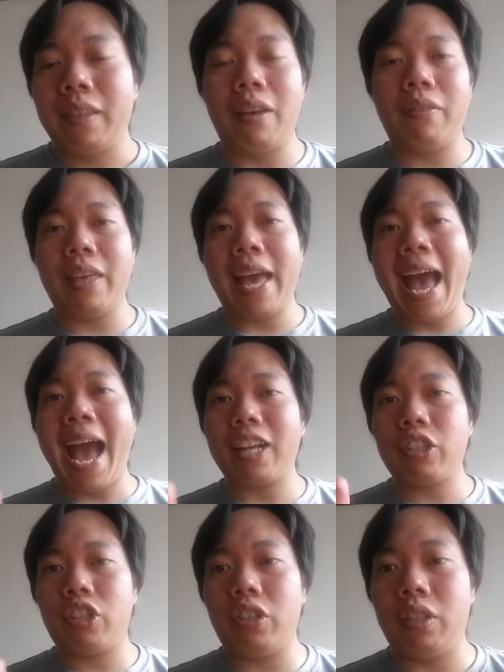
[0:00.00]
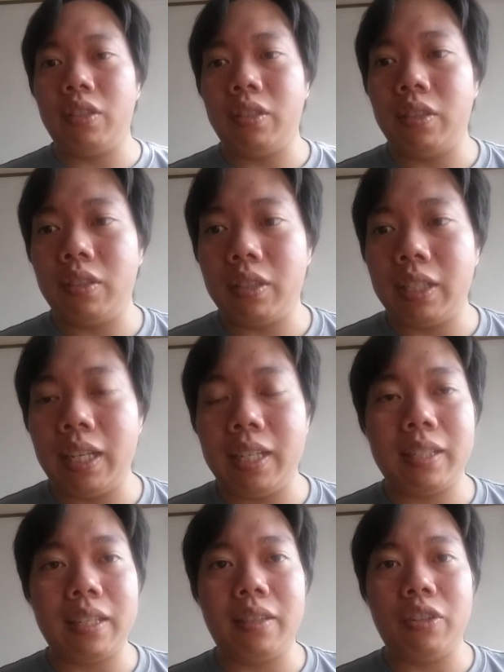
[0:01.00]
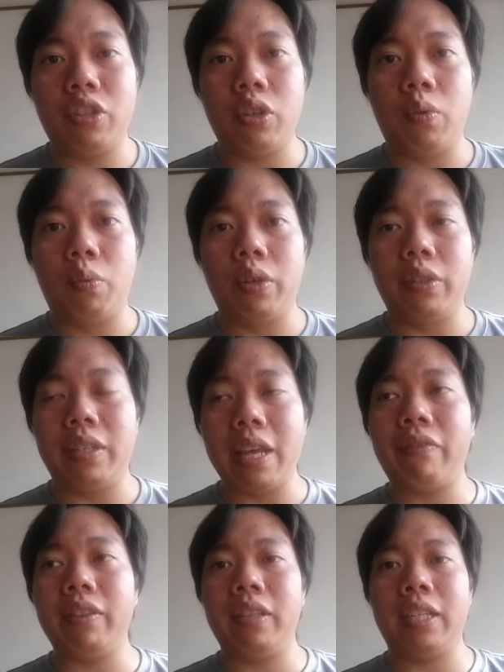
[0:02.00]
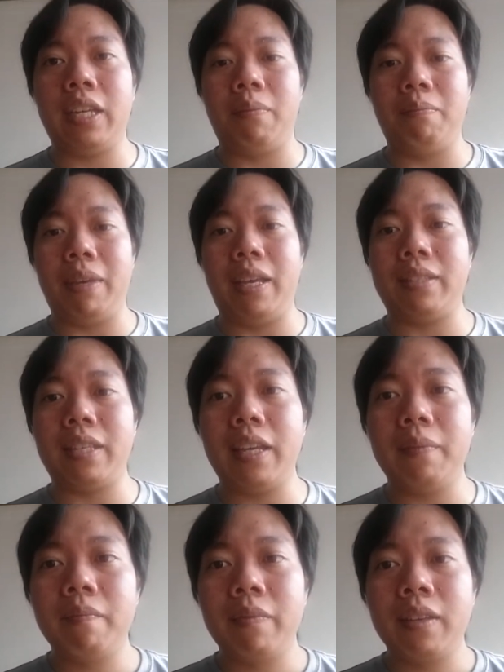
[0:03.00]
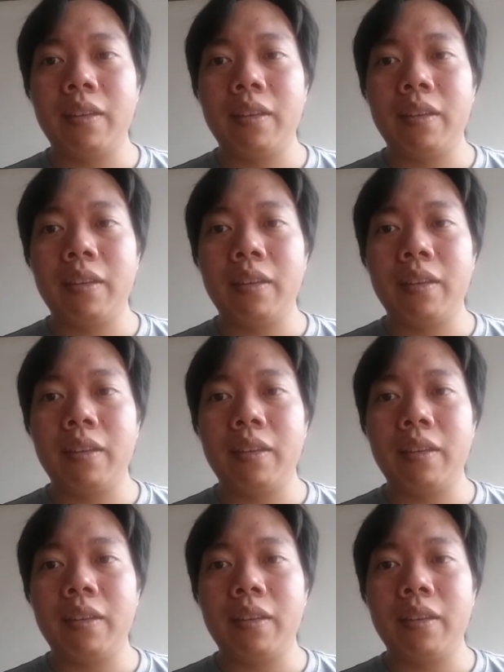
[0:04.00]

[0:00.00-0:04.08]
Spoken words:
Now, the action scenes in the show were definitely amazing,